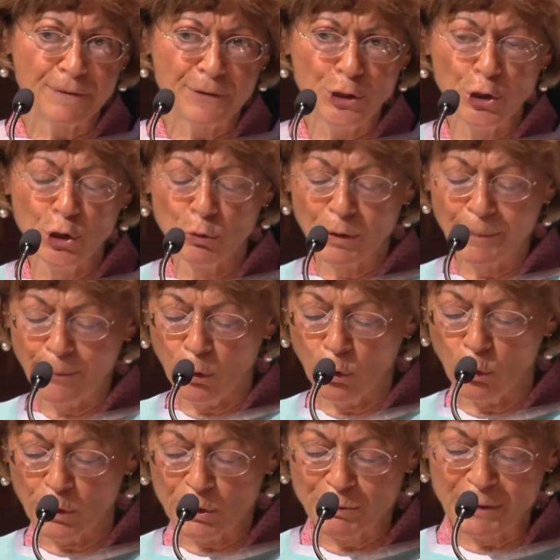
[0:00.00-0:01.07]
new
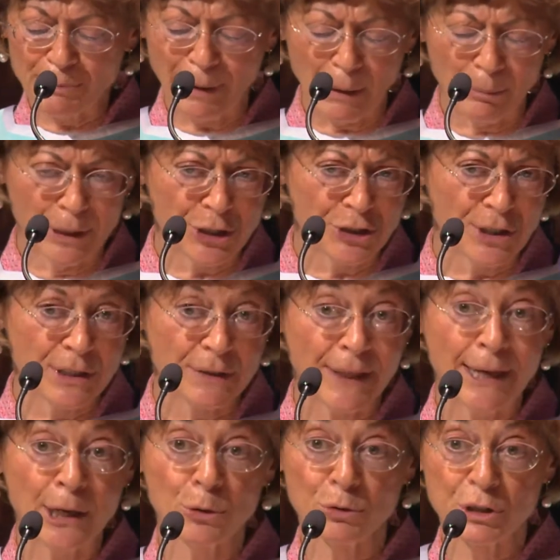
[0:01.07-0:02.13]
report was published into the
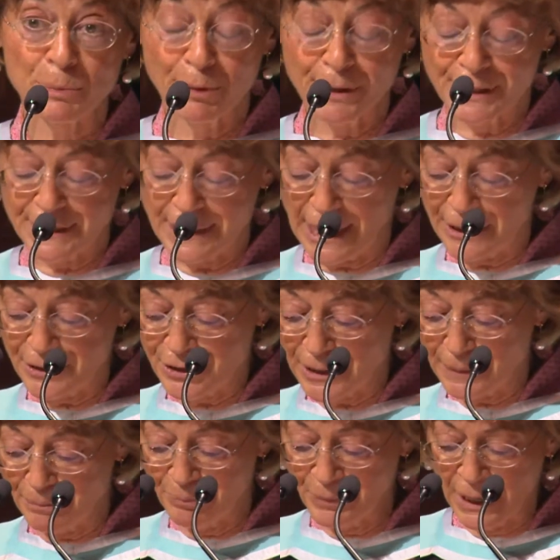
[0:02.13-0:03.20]
Hillsborough disaster,
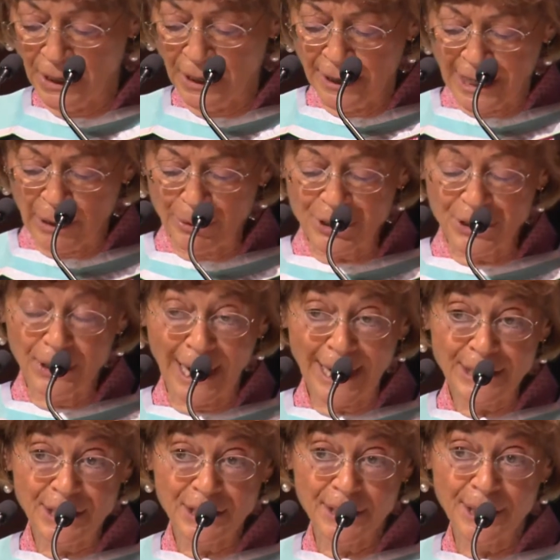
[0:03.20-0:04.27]
in which
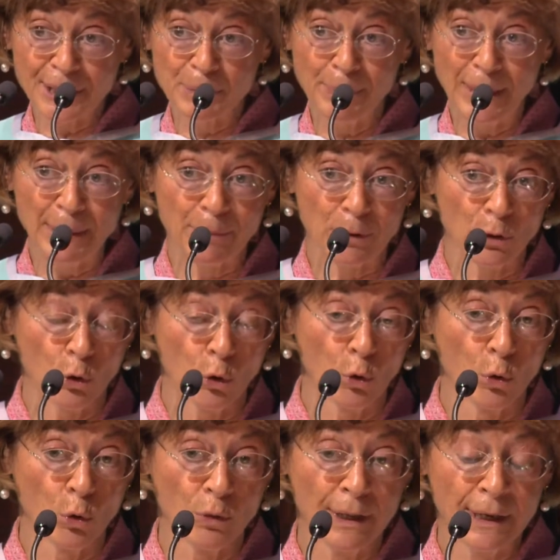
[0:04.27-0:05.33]
96 people,
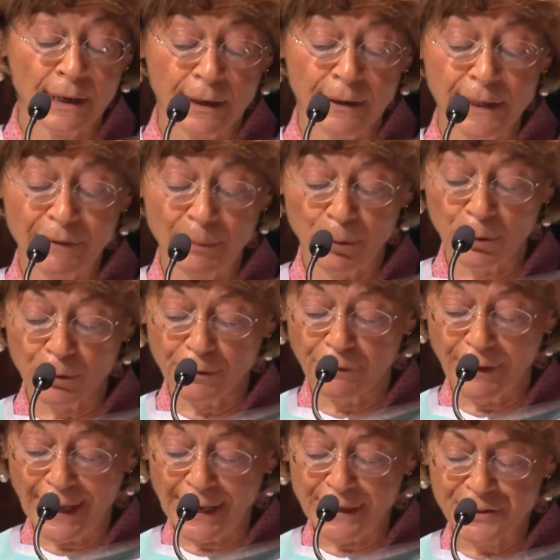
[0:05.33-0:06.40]
all Liverpool
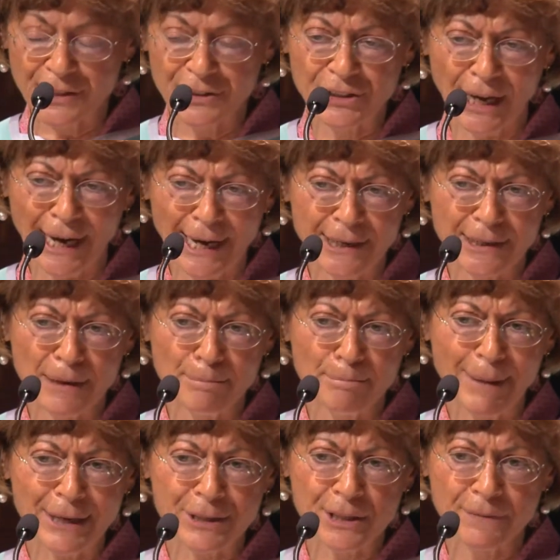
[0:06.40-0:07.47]
fans, had died in a
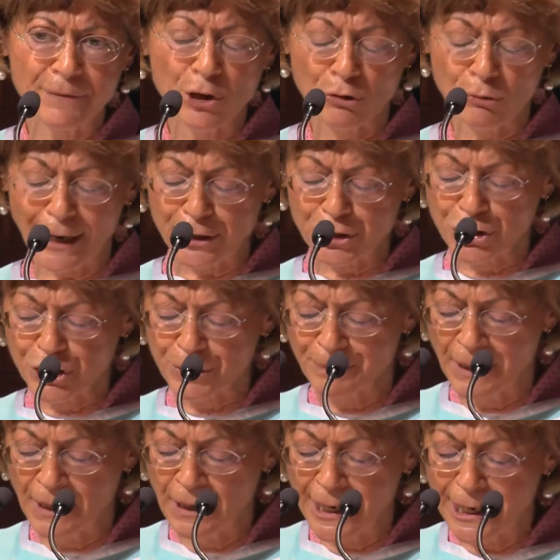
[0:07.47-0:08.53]
massive crush
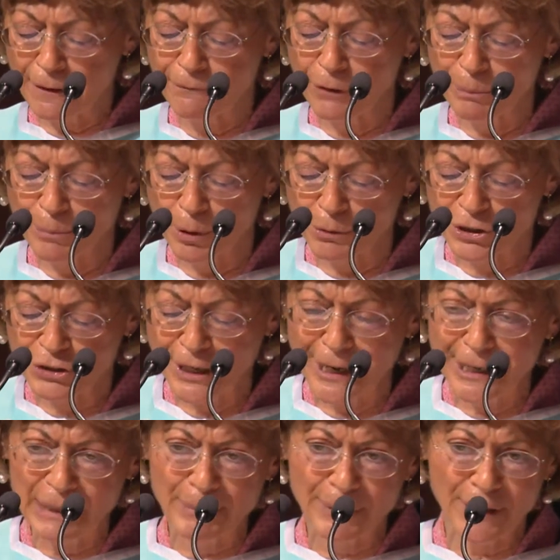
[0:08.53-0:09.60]
at a football
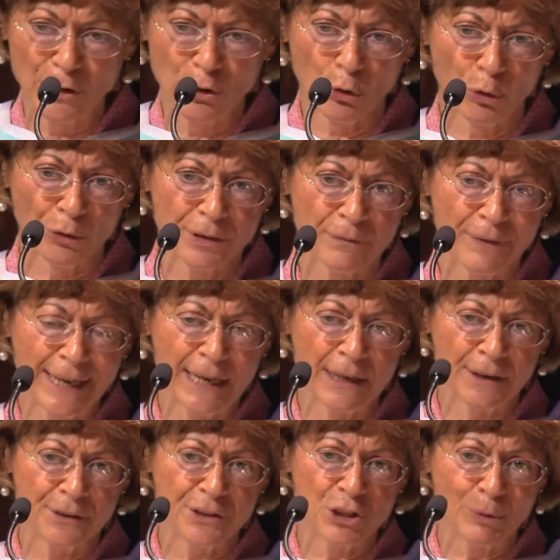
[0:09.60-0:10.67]
stadium in the north of
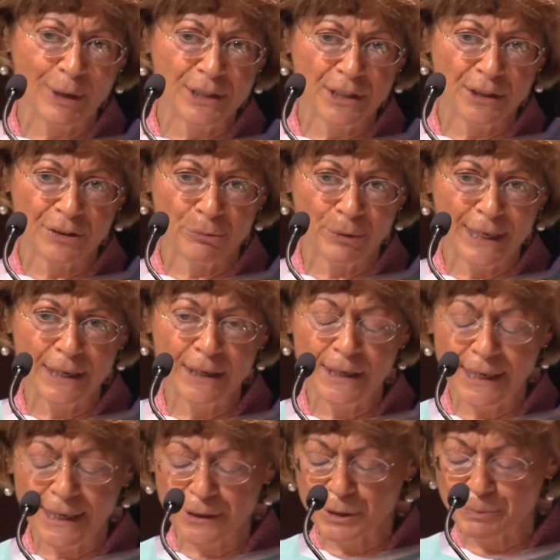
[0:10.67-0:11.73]
England 23
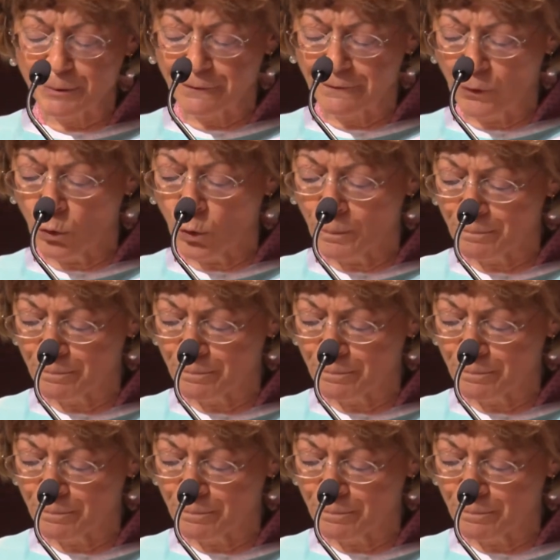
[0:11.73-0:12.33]
years before.